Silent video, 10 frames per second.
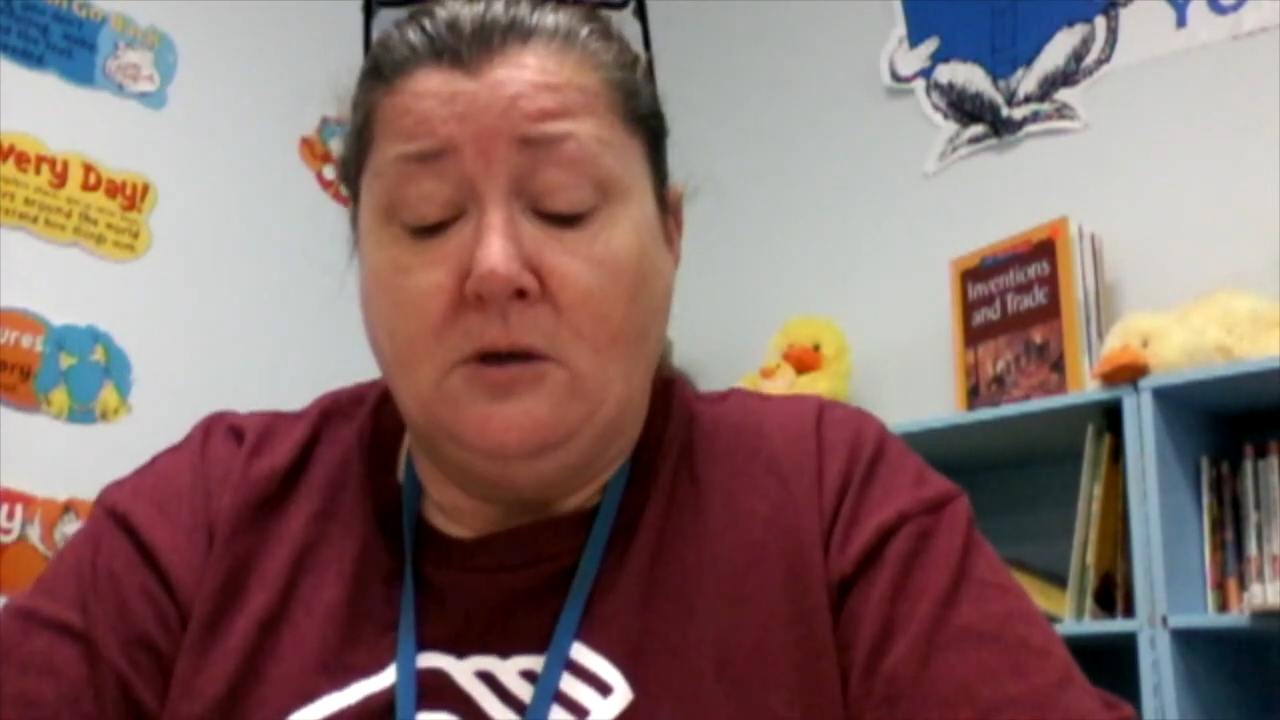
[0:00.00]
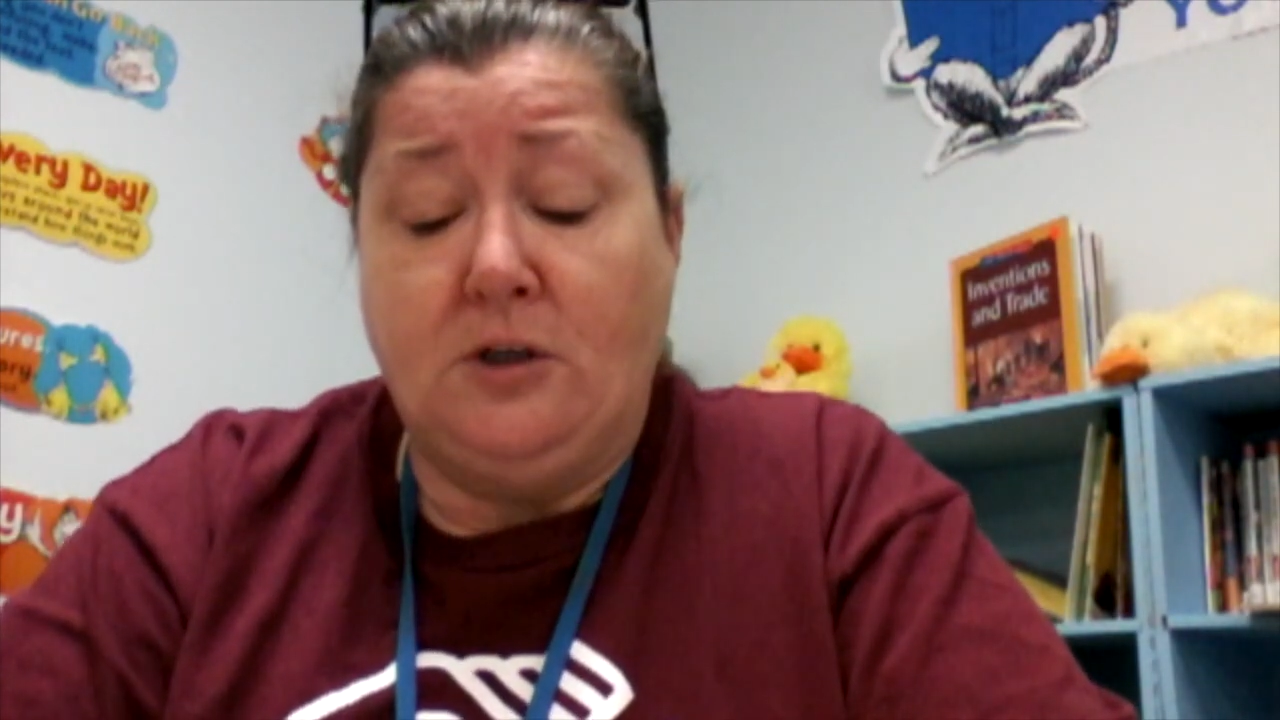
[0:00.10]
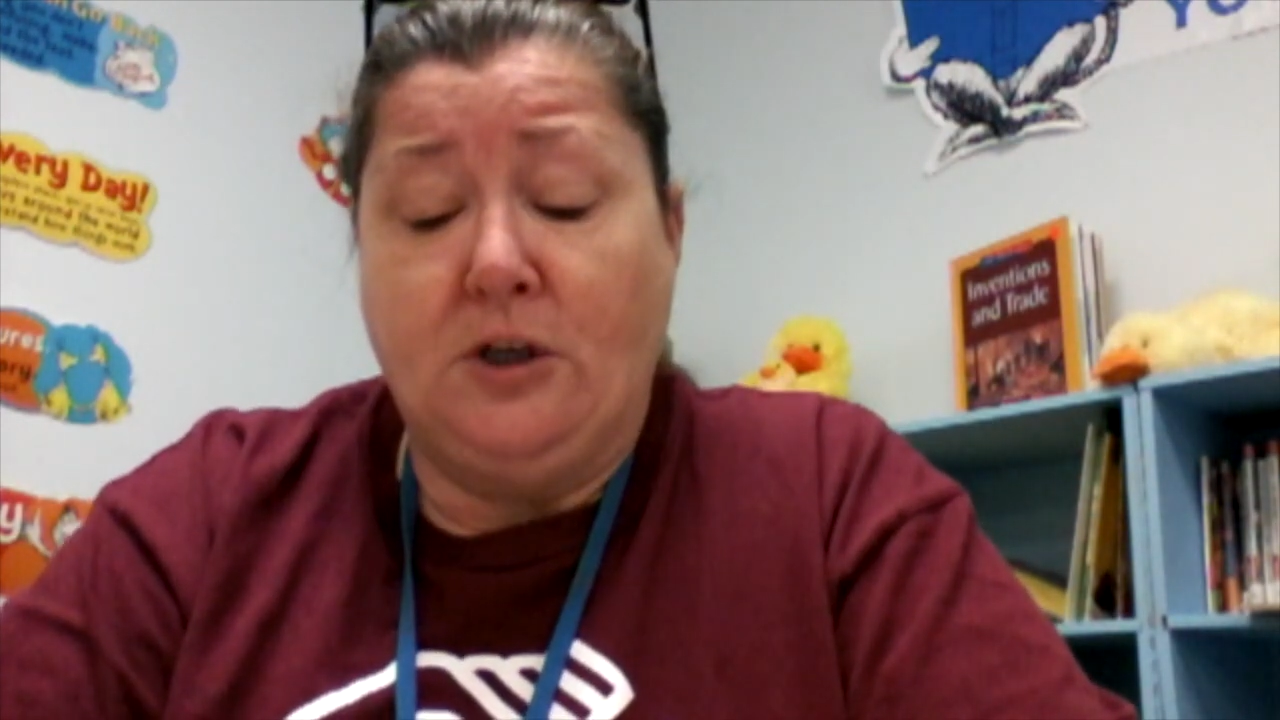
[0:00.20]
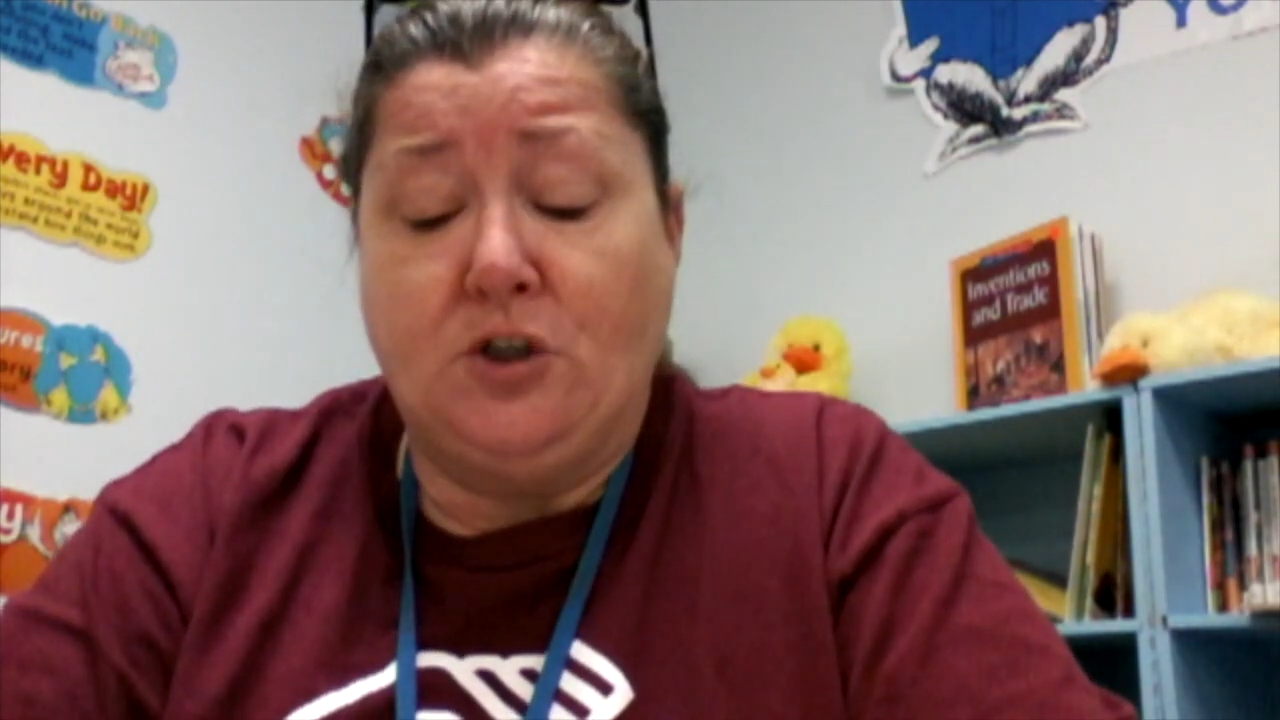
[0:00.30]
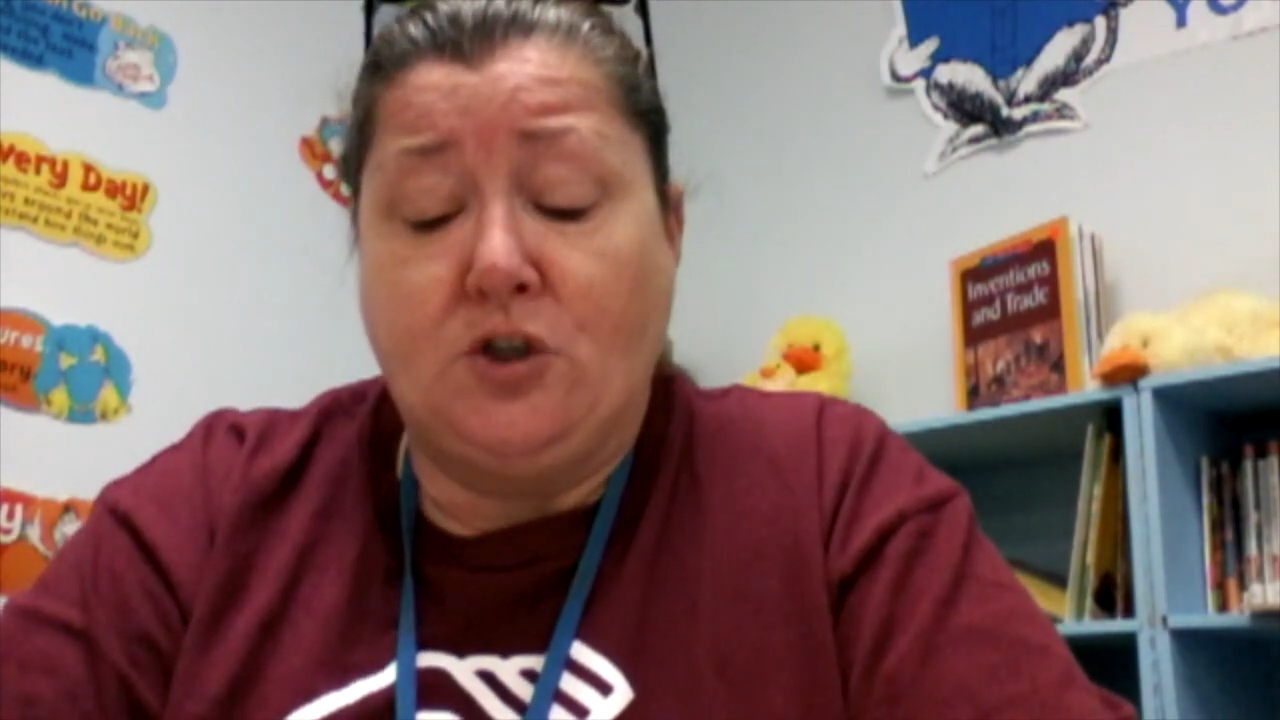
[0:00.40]

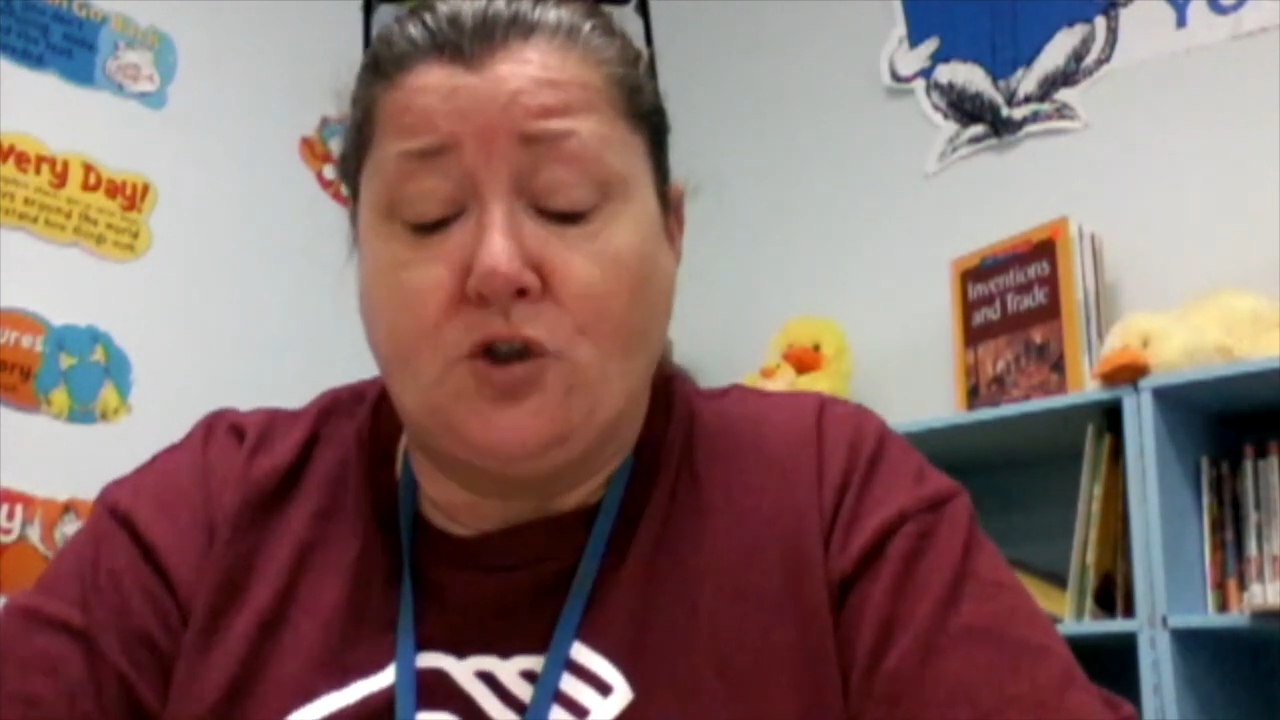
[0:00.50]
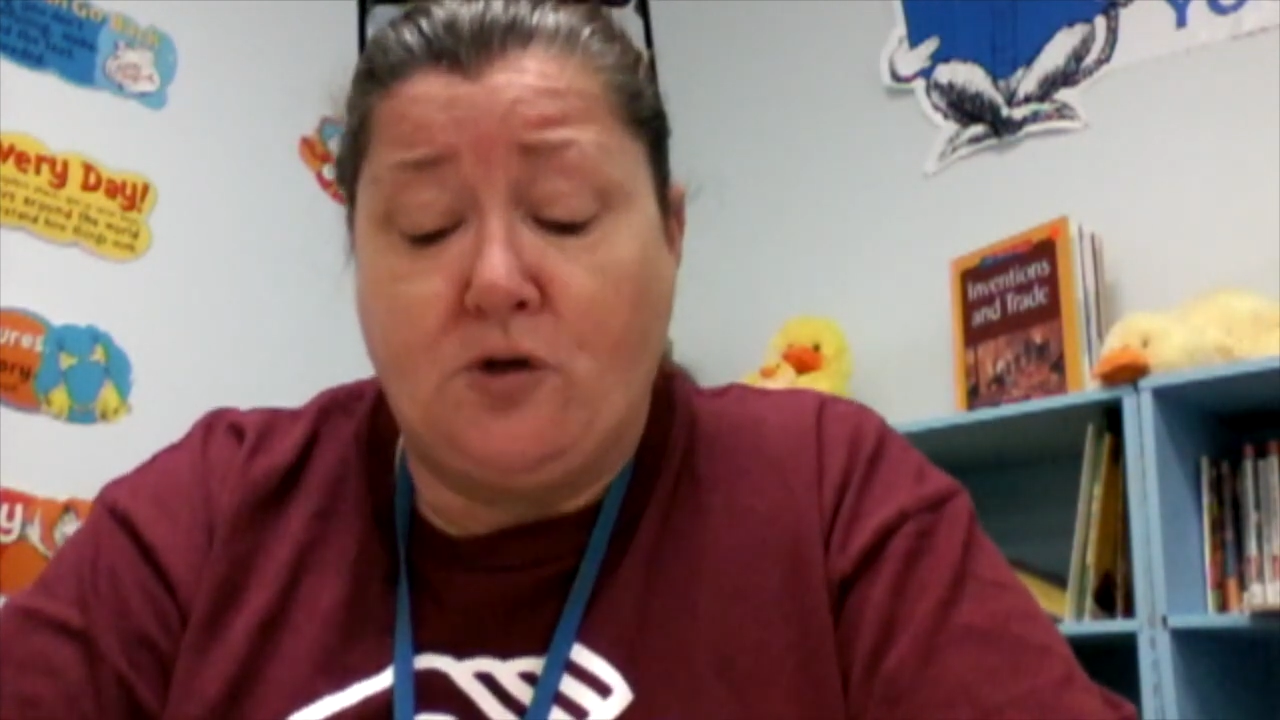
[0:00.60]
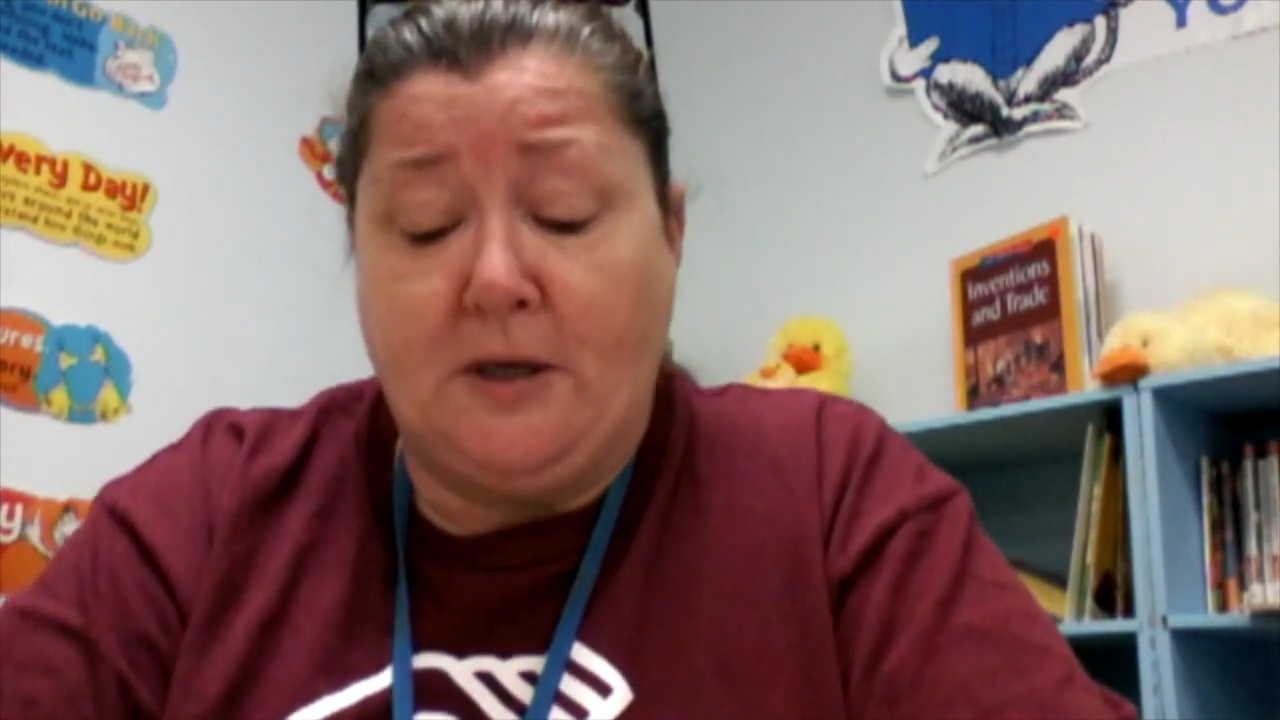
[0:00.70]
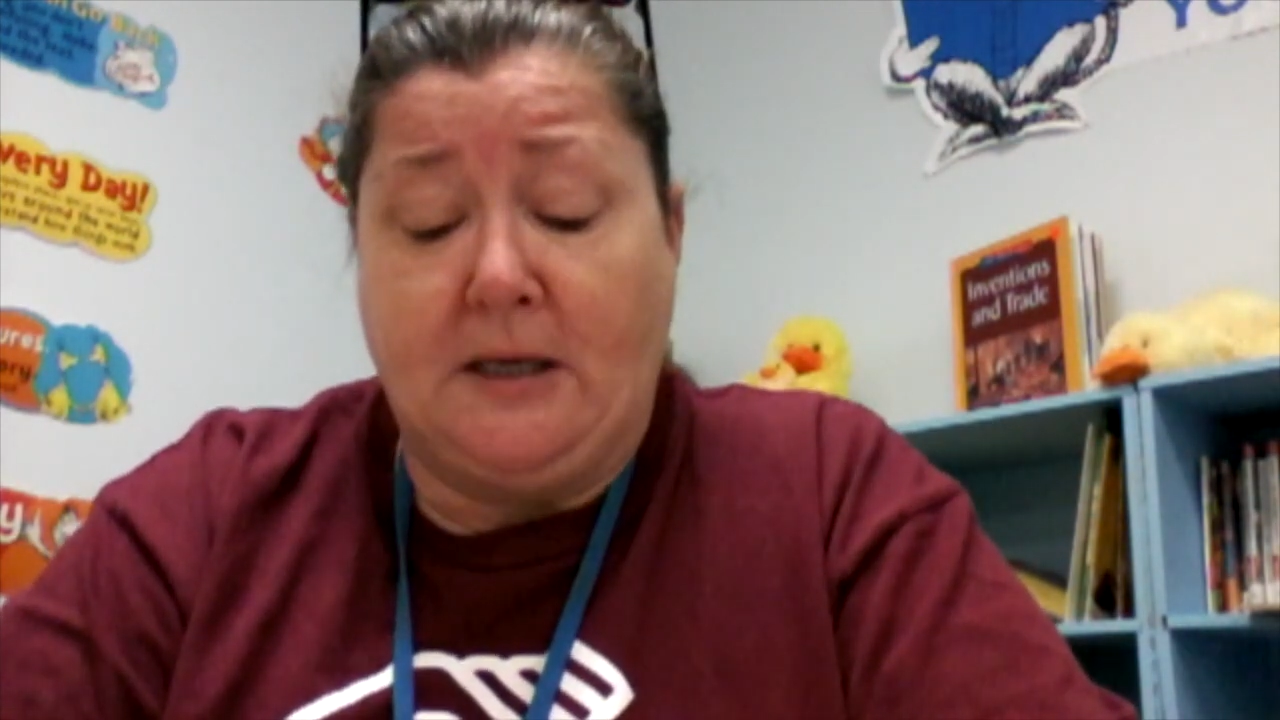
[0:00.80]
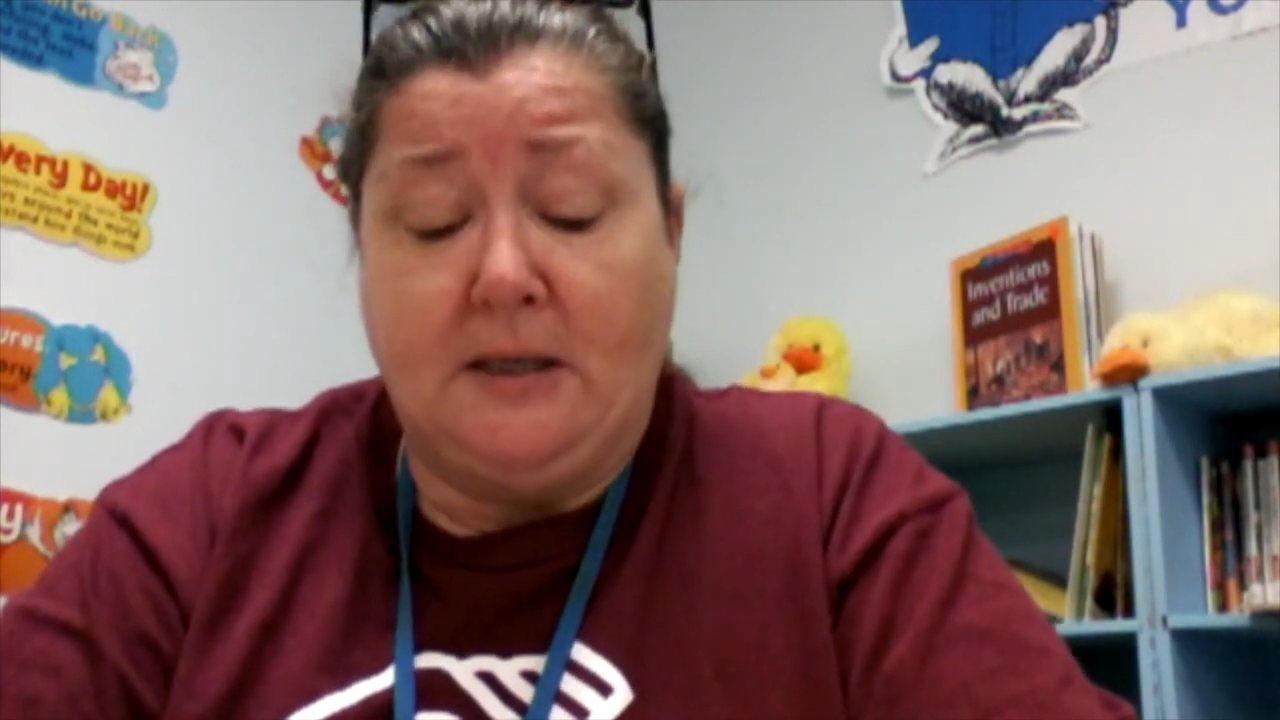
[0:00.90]
Good
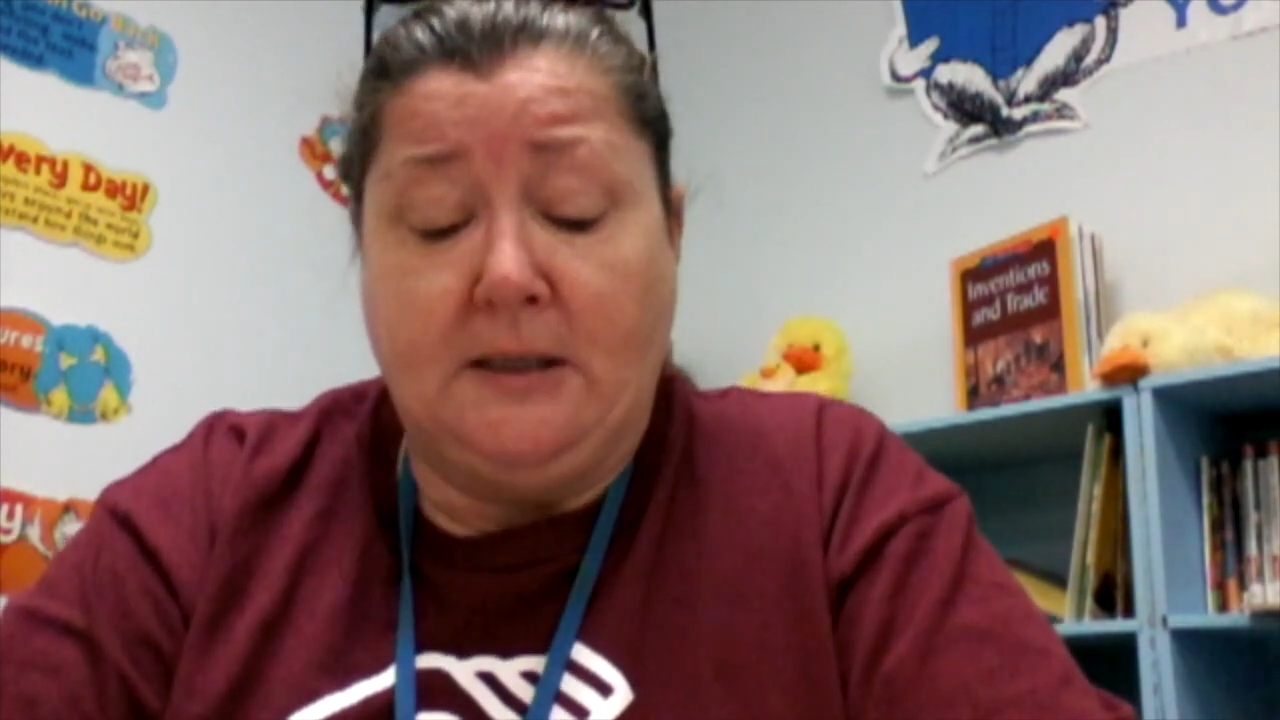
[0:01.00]
trick.